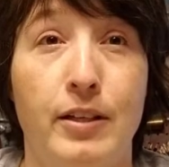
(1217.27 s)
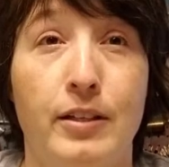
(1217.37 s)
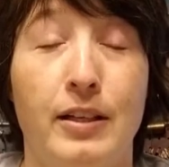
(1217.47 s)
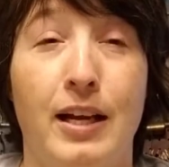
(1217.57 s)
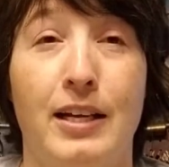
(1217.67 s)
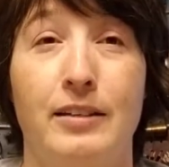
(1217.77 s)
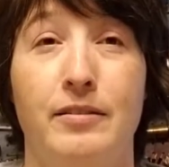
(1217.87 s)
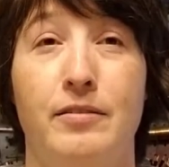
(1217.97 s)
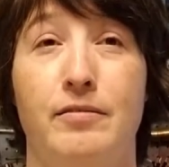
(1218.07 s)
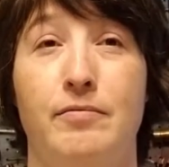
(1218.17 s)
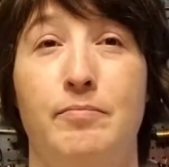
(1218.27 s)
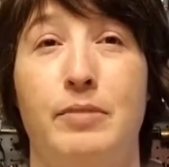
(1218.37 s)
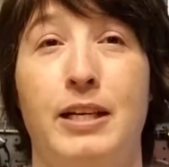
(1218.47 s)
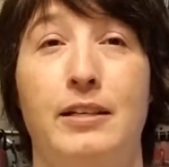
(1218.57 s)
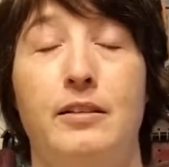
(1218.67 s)
They got to,
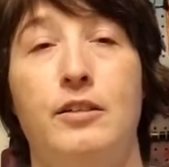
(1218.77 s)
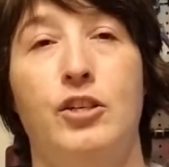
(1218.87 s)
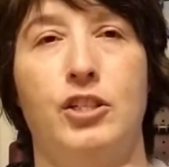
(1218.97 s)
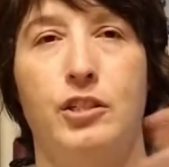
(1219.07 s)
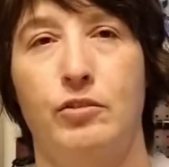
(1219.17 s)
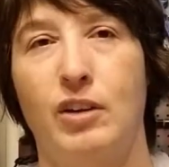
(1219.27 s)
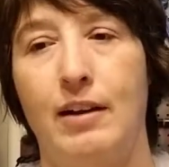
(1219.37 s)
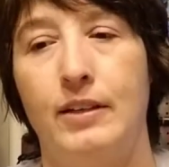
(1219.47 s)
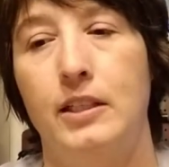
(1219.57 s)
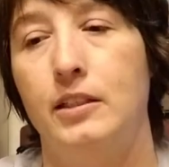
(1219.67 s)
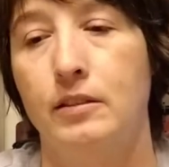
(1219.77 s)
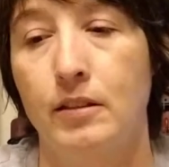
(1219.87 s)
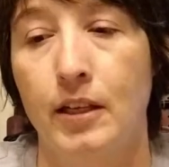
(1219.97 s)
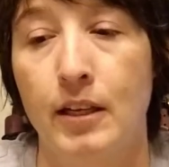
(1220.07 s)
but it, you can still drive it, and